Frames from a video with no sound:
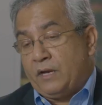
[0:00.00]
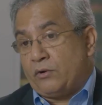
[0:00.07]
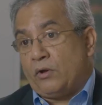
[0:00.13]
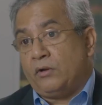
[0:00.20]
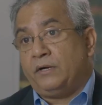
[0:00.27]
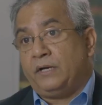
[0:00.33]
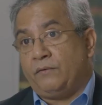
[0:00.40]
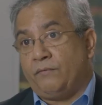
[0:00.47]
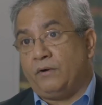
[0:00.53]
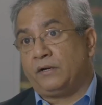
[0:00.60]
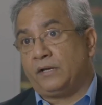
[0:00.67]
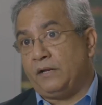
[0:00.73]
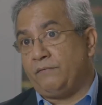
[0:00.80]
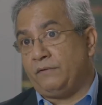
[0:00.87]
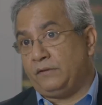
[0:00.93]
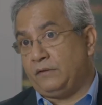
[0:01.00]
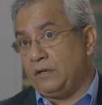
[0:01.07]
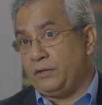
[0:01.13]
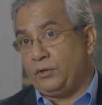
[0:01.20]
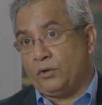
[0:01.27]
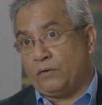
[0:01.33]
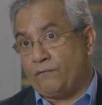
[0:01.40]
We are already working with
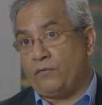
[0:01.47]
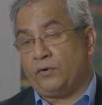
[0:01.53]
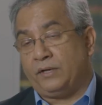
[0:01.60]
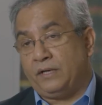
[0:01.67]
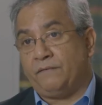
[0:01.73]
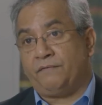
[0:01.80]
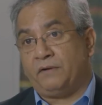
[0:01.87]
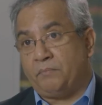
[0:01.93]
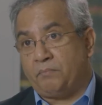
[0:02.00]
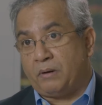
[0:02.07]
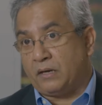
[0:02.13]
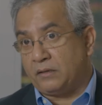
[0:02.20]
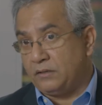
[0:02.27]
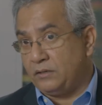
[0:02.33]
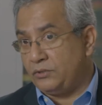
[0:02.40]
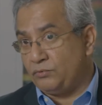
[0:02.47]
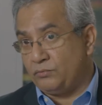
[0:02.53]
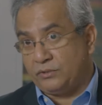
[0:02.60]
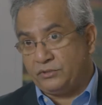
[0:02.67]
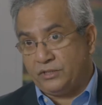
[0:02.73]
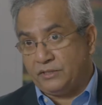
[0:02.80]
thirty or forty different partners who are